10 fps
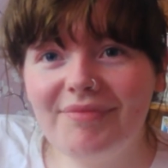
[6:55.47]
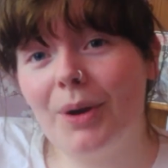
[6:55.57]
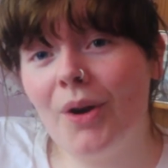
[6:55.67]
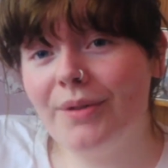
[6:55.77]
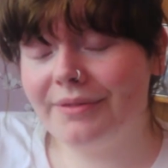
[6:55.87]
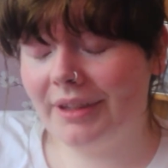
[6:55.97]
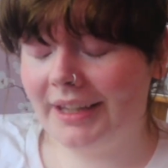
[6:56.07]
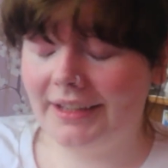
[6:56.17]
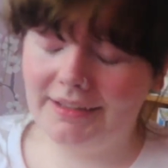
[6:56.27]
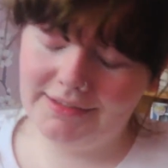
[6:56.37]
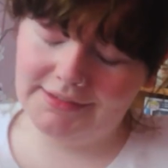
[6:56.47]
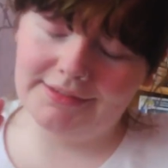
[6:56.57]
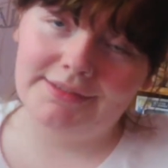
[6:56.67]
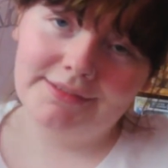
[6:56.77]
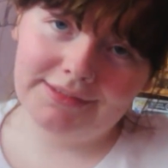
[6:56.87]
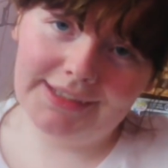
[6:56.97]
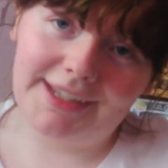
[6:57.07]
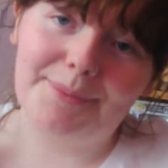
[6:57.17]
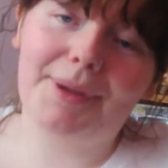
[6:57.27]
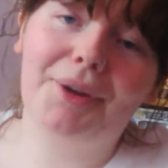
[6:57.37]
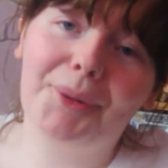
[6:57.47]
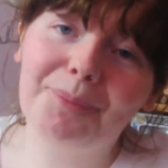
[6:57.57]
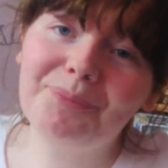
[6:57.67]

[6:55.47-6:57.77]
Hopefully getting better.